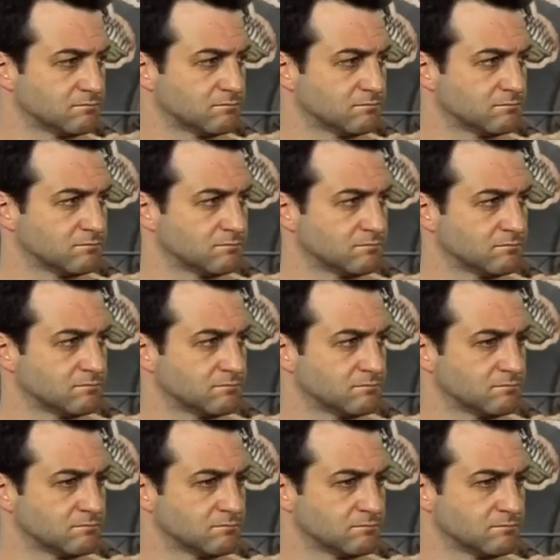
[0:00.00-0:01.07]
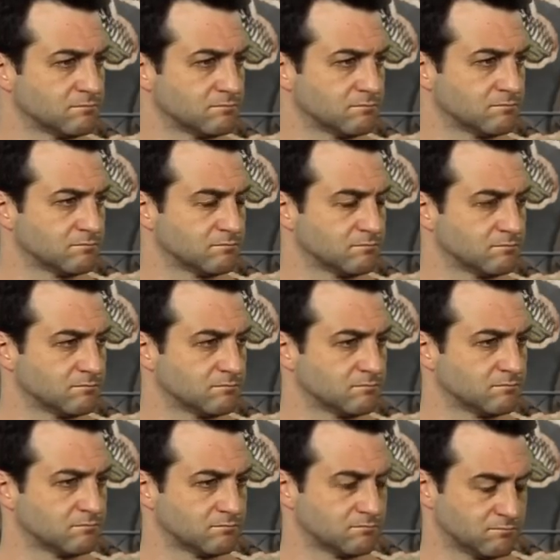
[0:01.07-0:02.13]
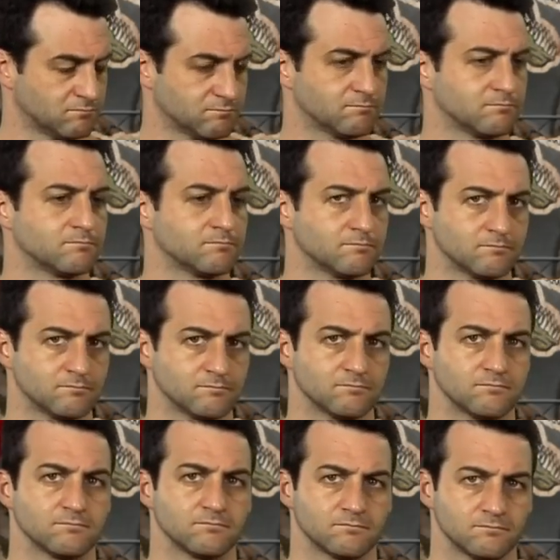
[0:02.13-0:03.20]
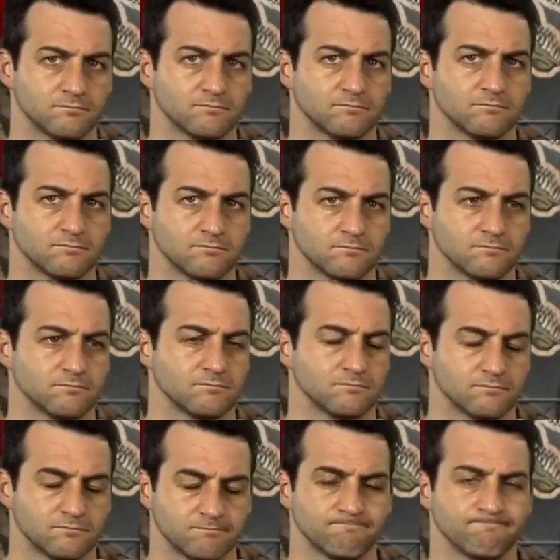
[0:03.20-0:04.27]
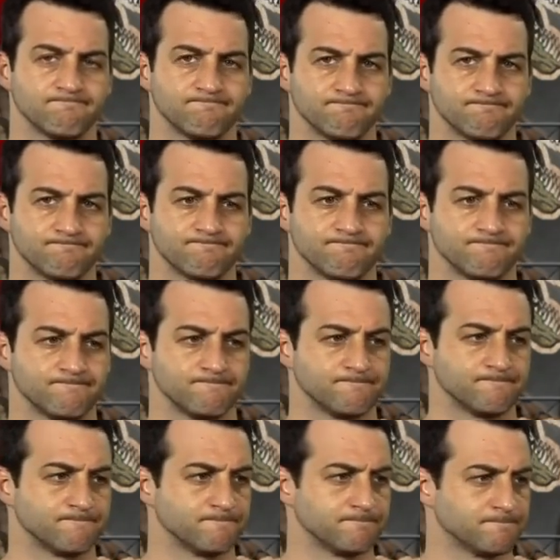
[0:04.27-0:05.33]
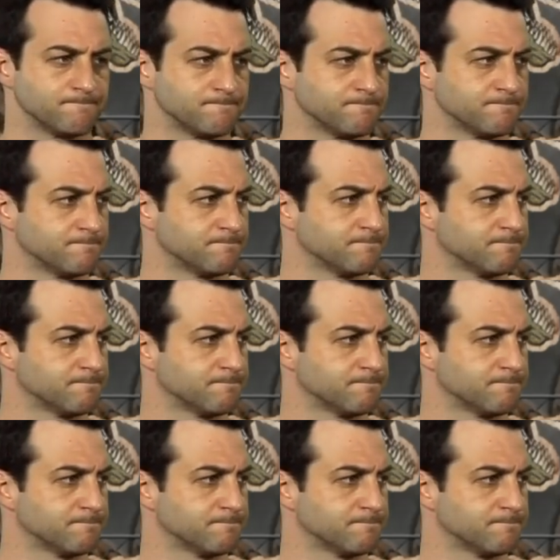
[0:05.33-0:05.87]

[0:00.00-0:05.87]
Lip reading: This person isn't speaking.